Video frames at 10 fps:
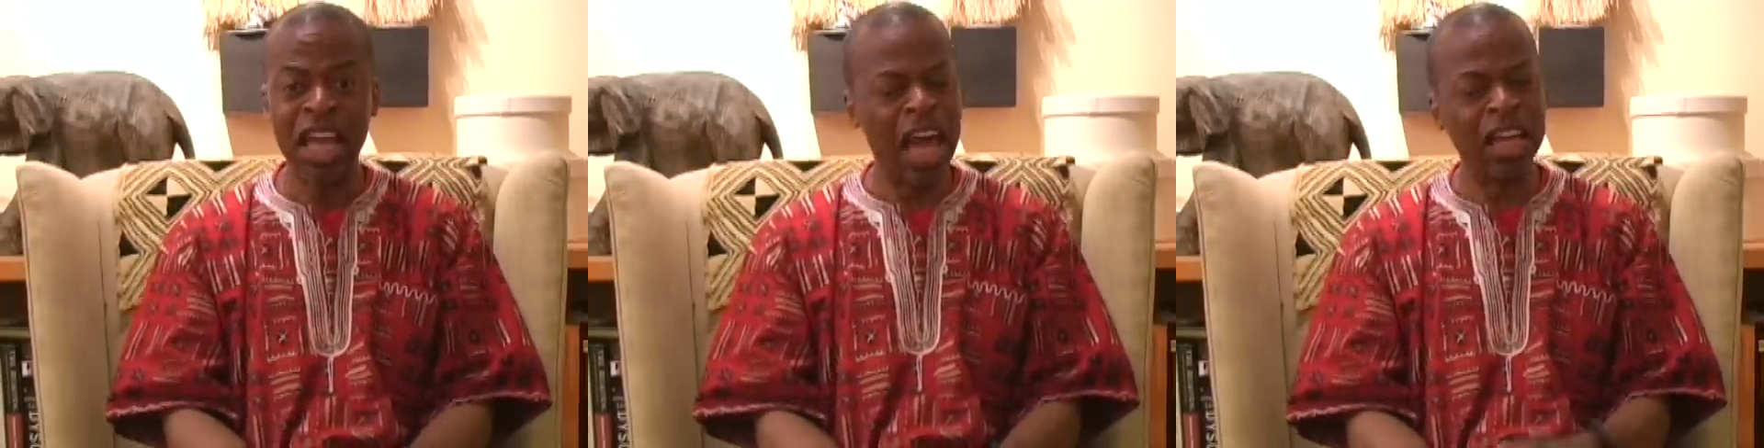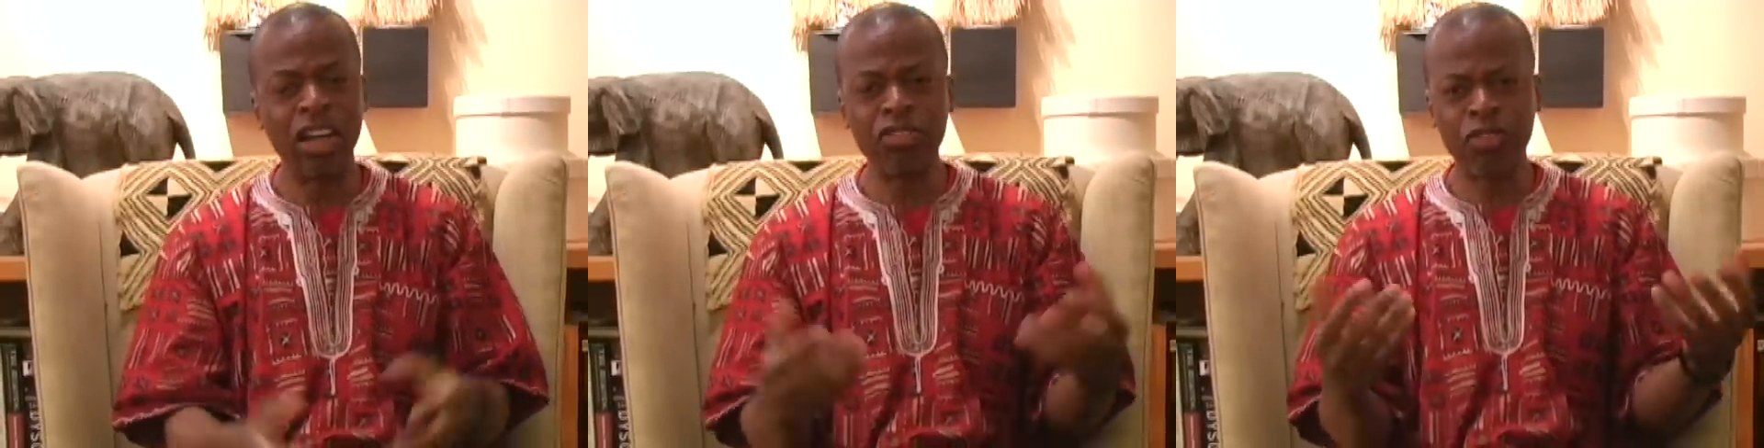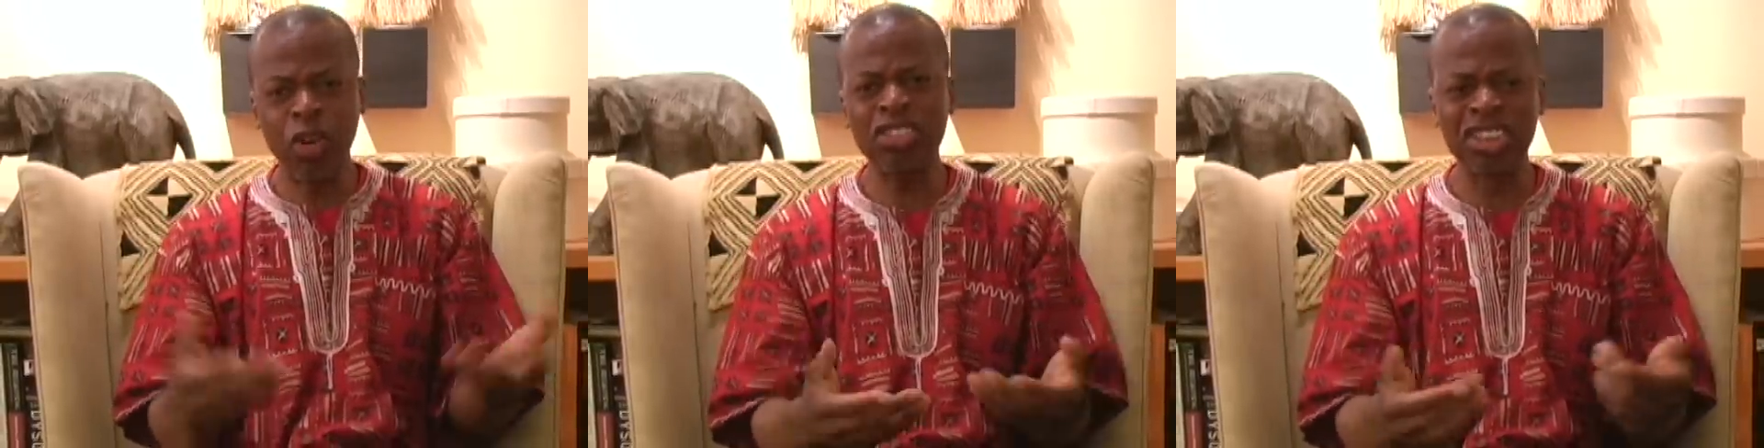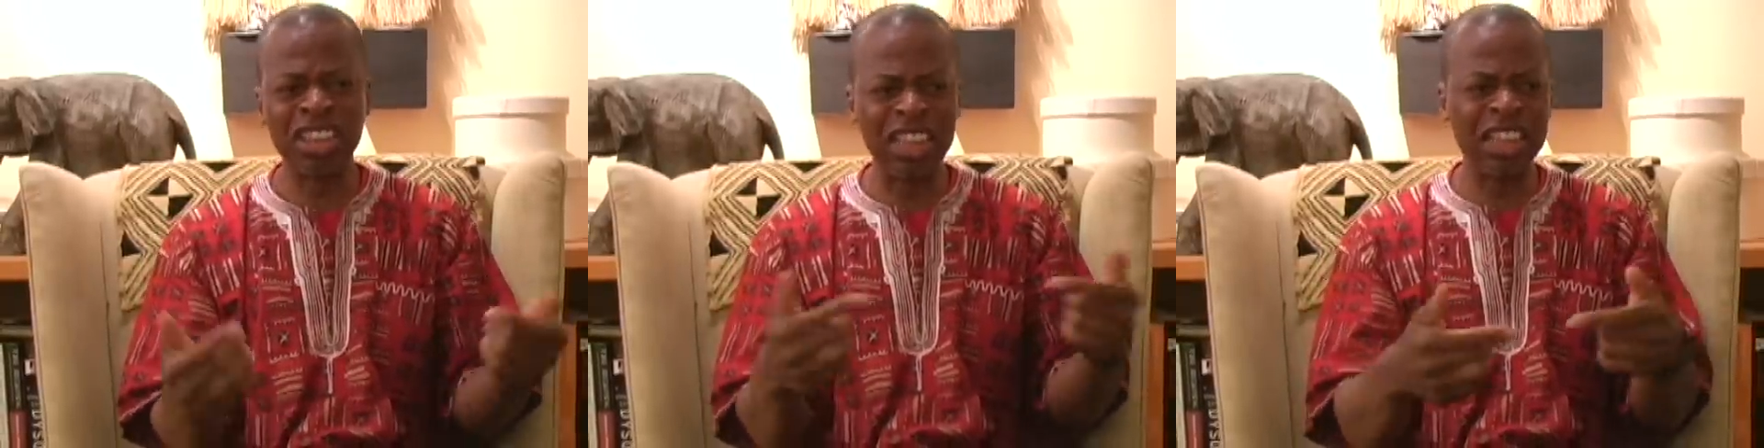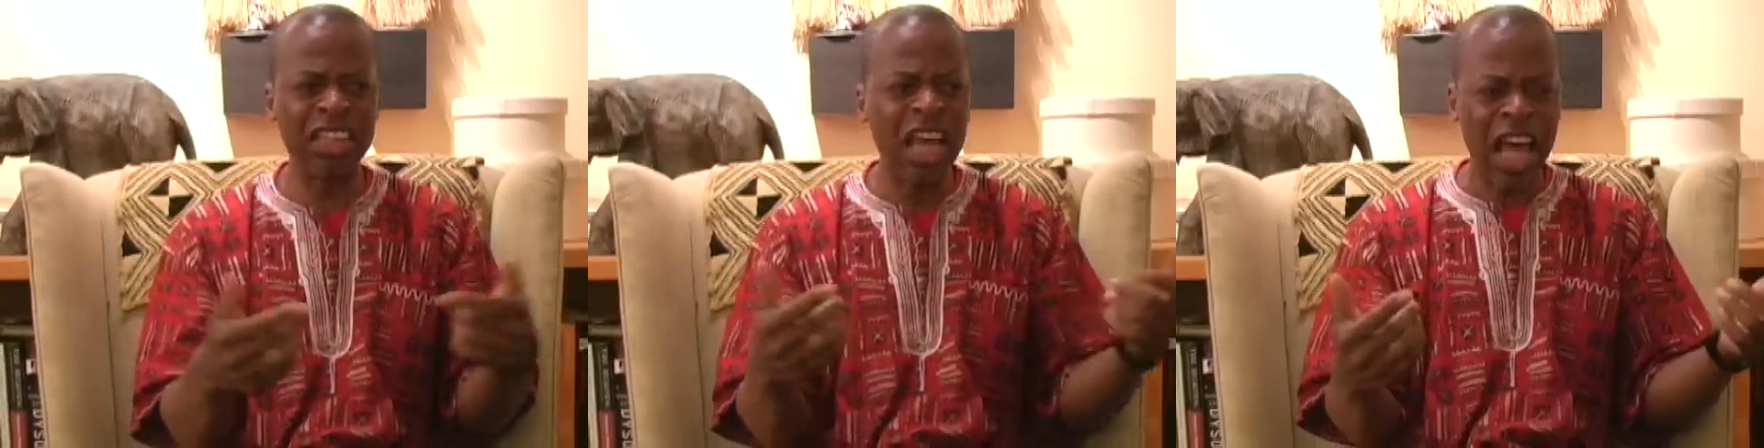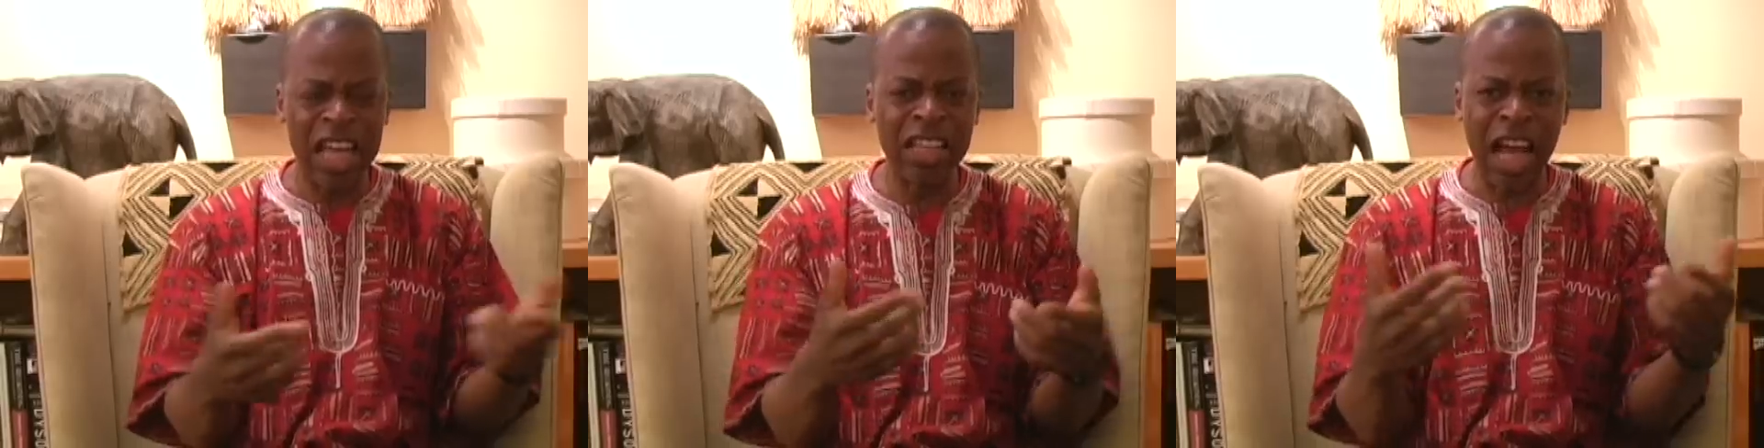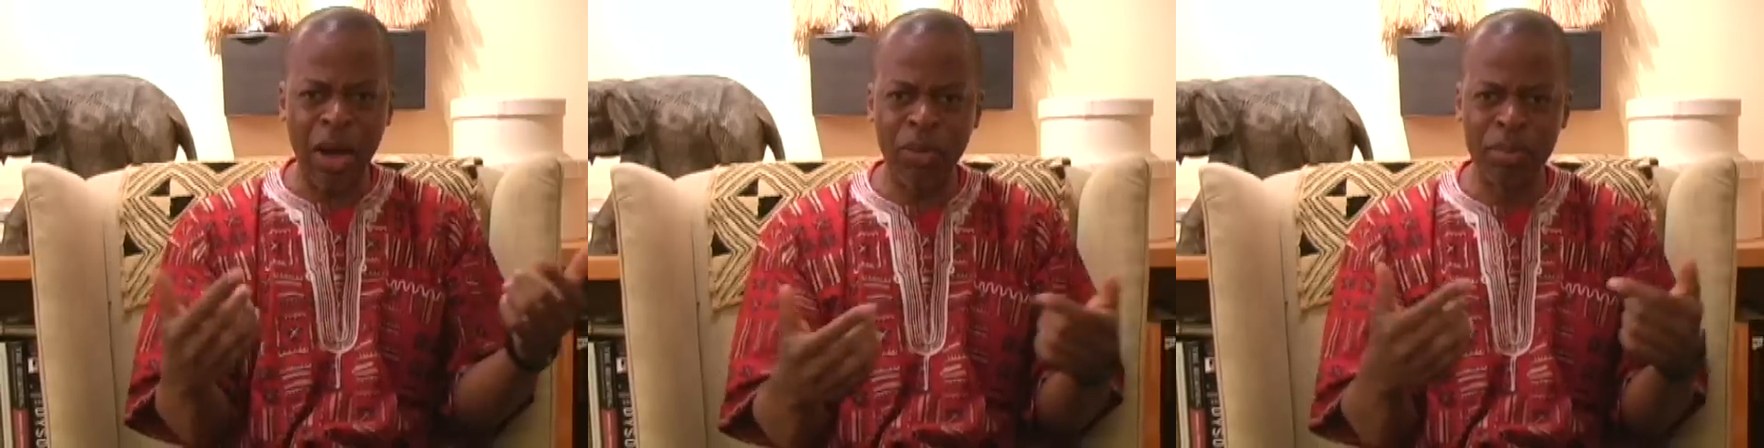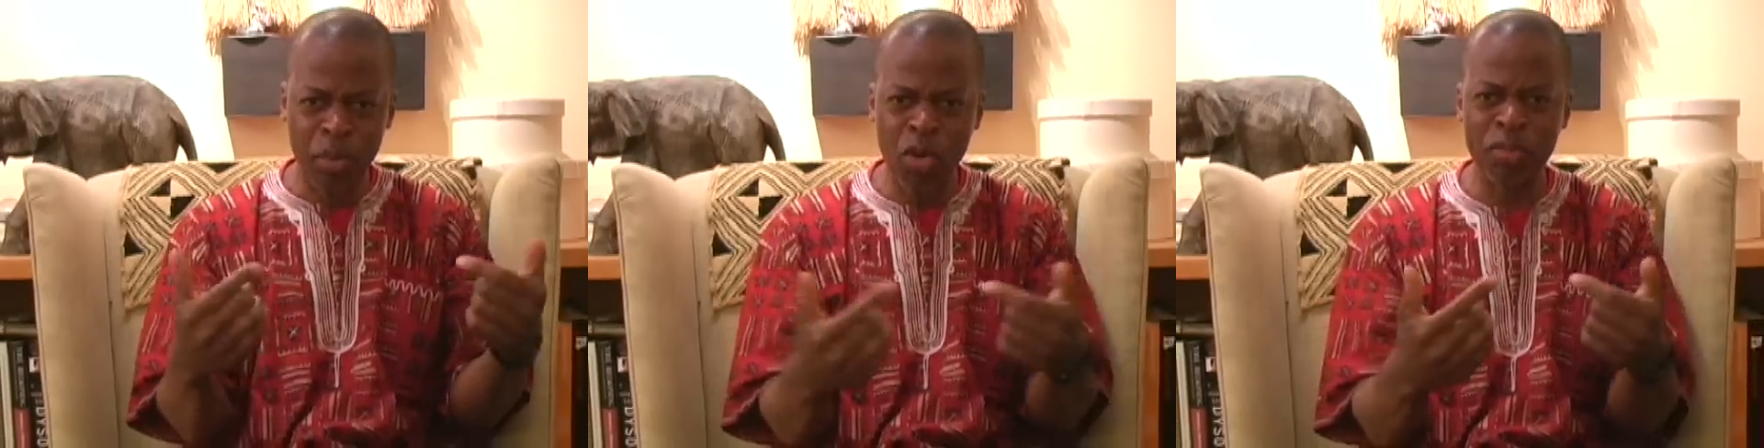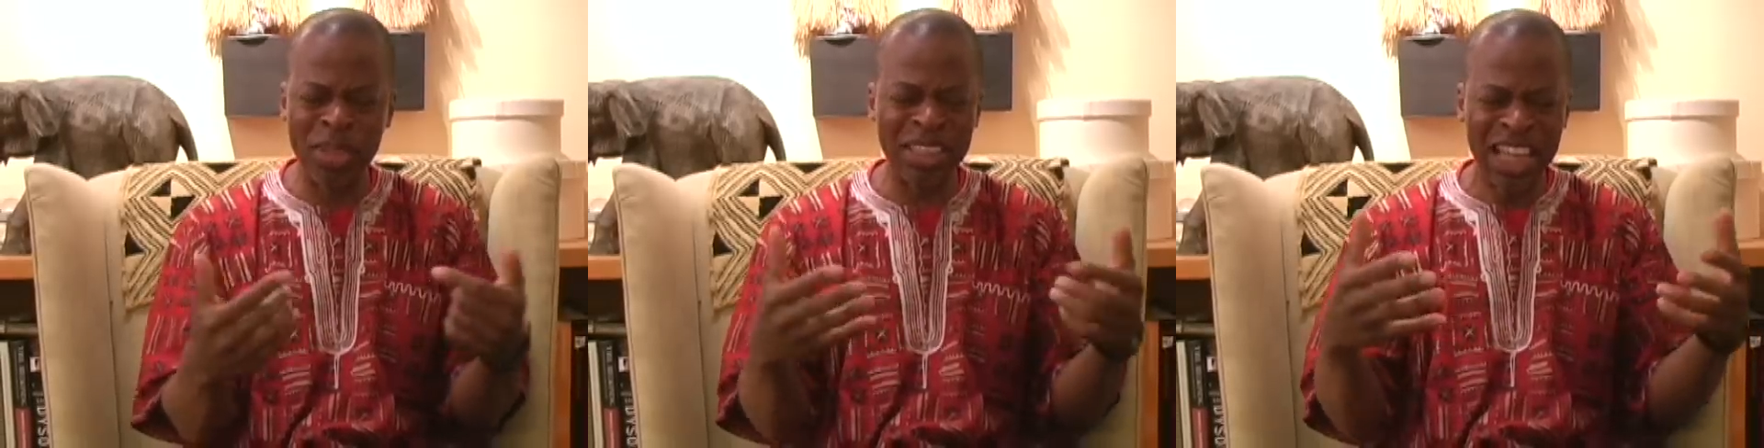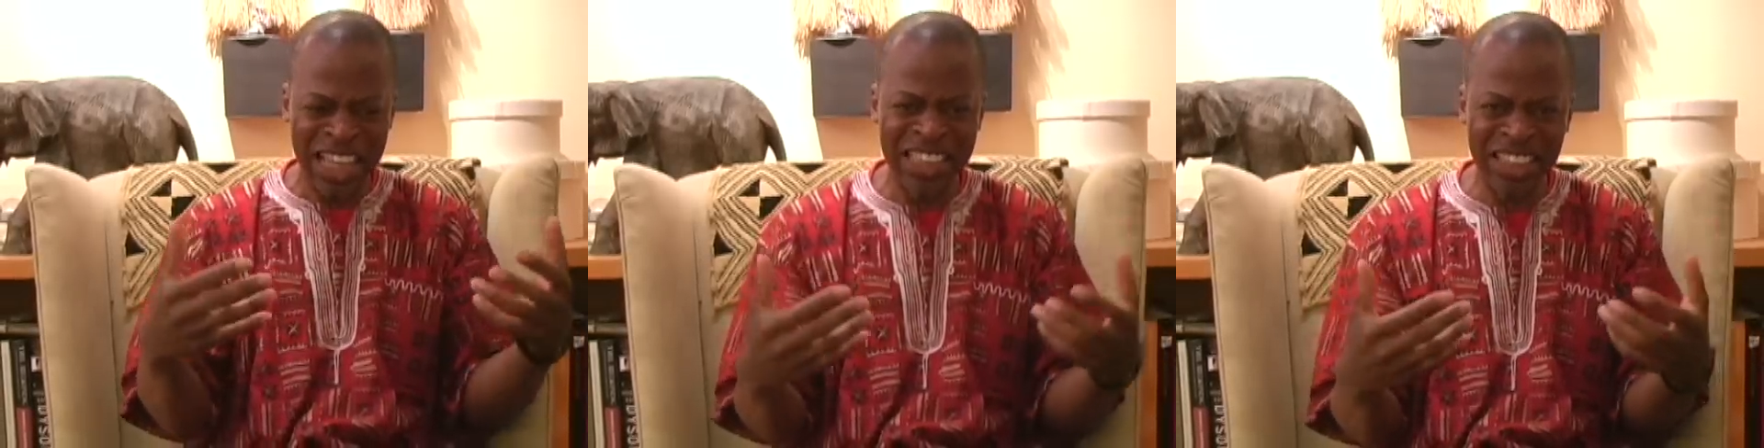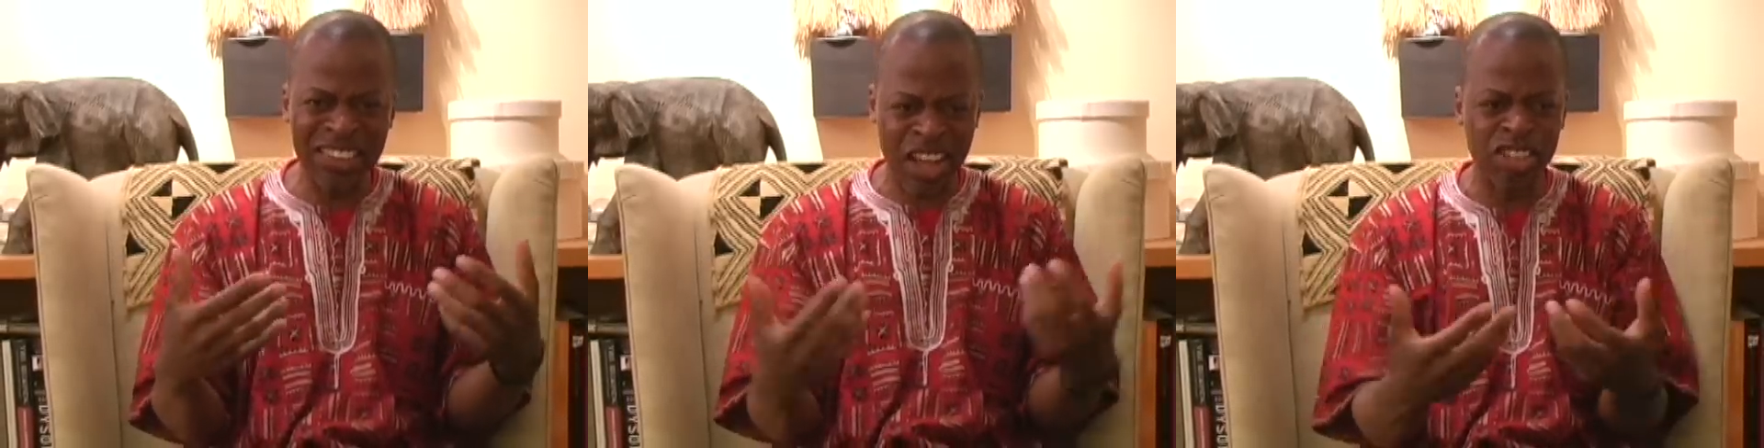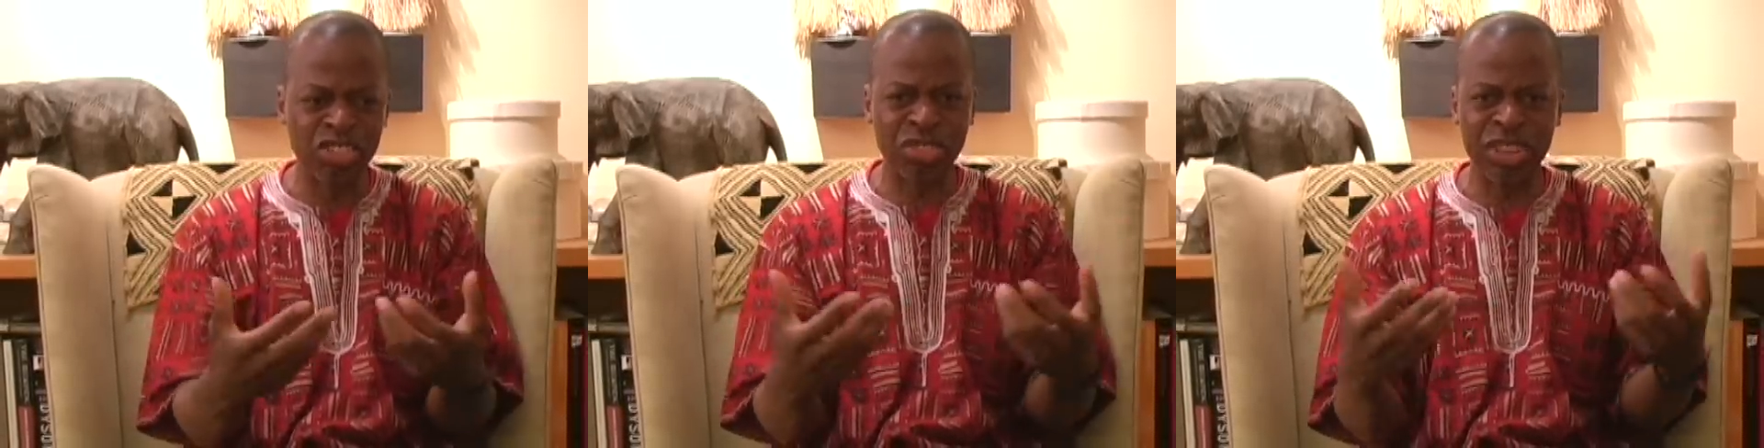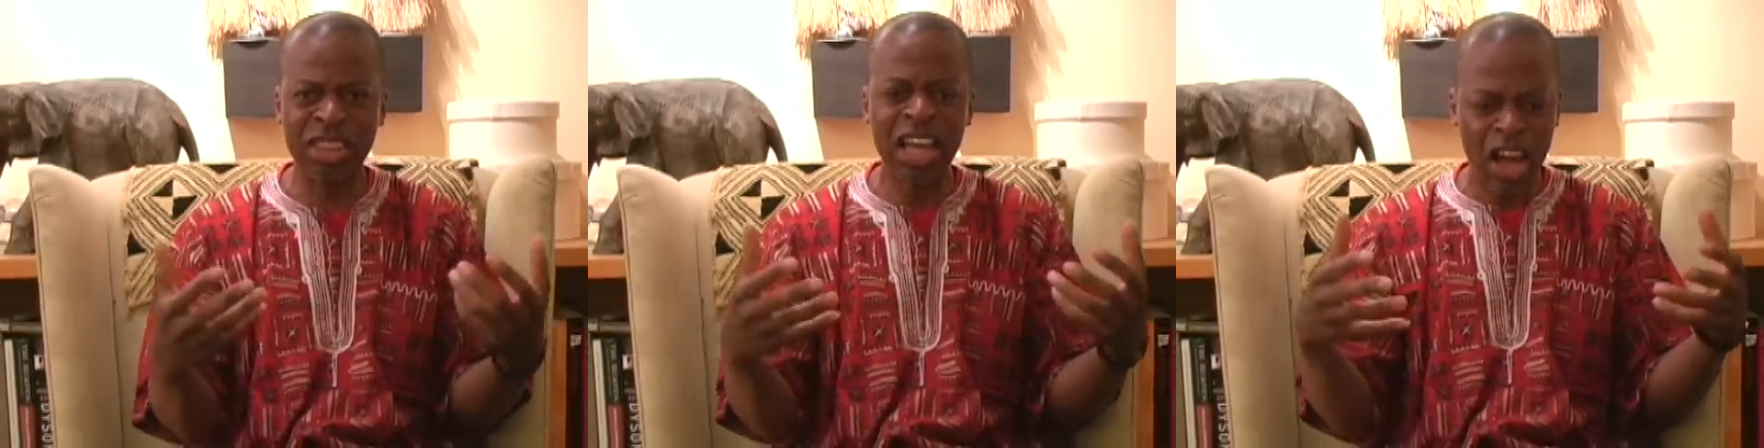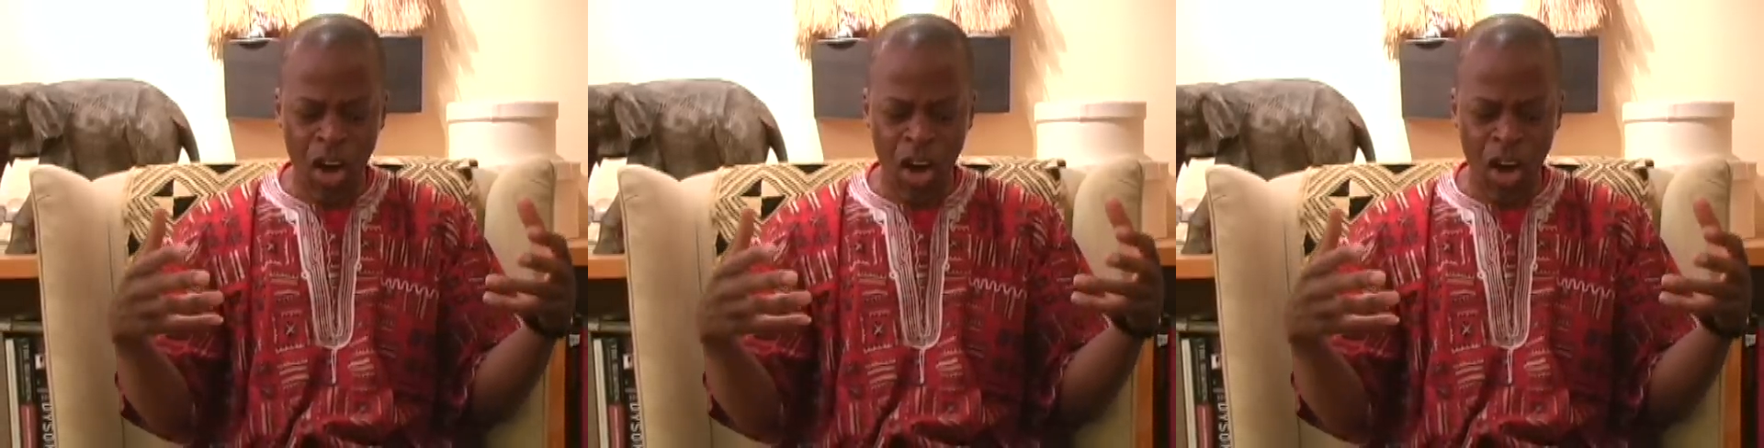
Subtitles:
And unfortunately, in our movement in this country